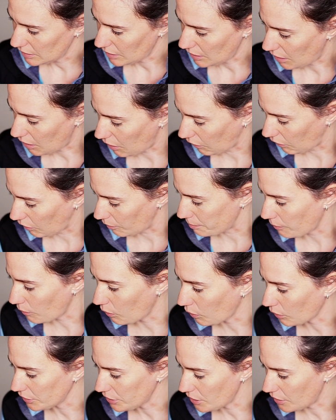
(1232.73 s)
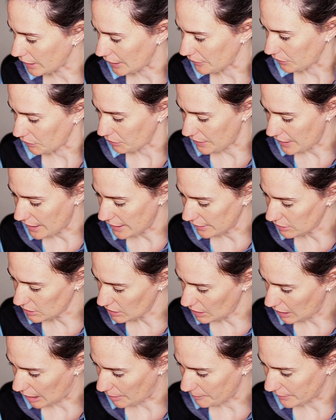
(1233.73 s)
All aboard. Okay, so then
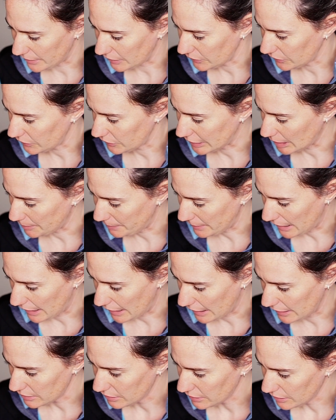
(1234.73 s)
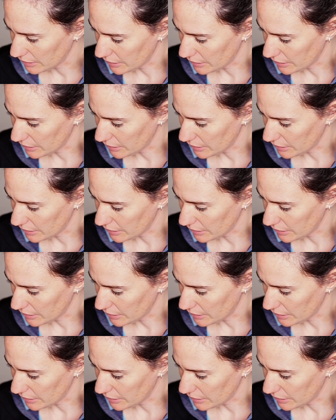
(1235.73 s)
I'm going to skip ahead.